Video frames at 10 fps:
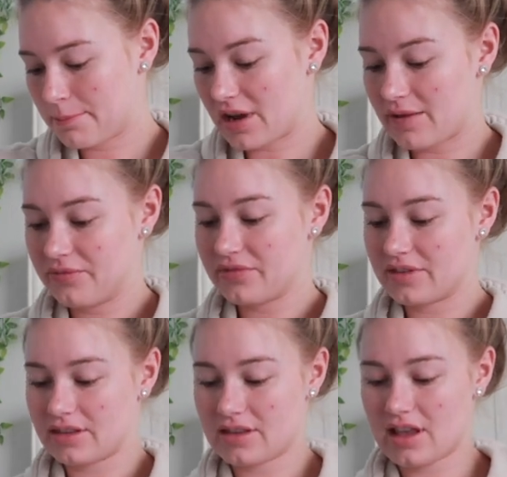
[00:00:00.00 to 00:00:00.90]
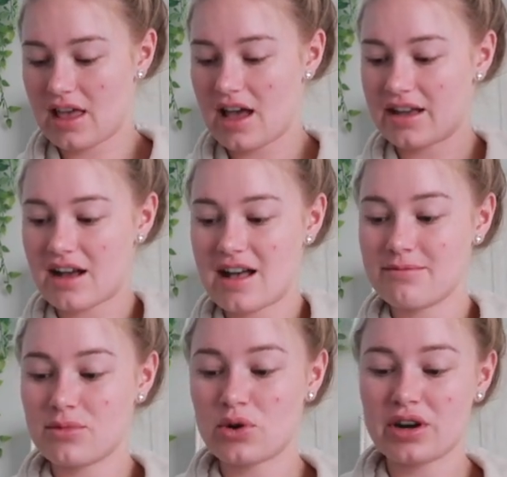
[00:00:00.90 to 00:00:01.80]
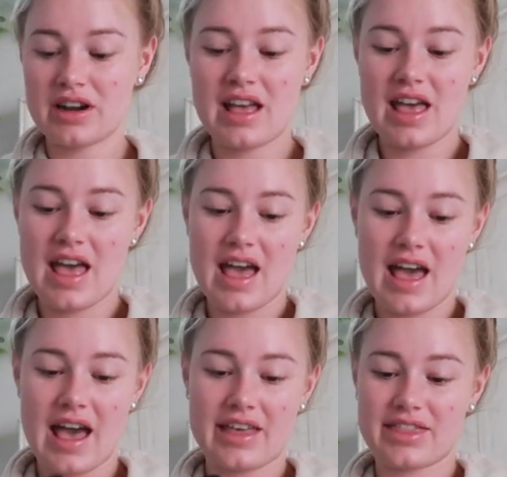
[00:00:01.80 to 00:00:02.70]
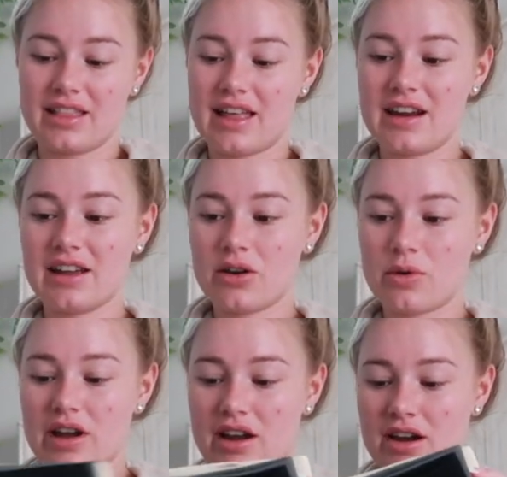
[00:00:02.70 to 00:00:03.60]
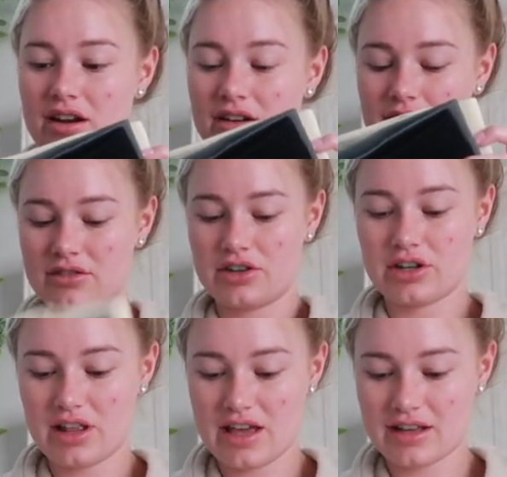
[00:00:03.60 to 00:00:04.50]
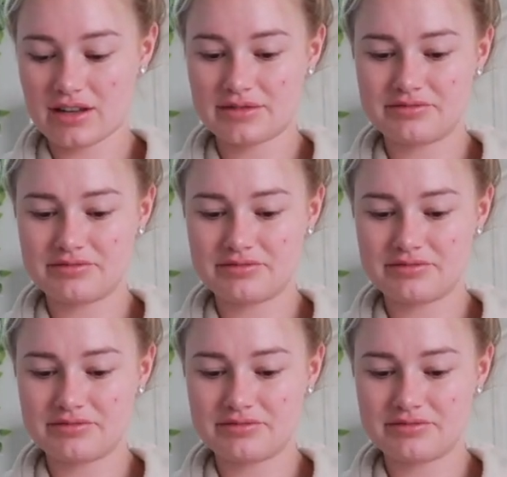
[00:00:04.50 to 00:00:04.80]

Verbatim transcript: But I got more athletic wear or like,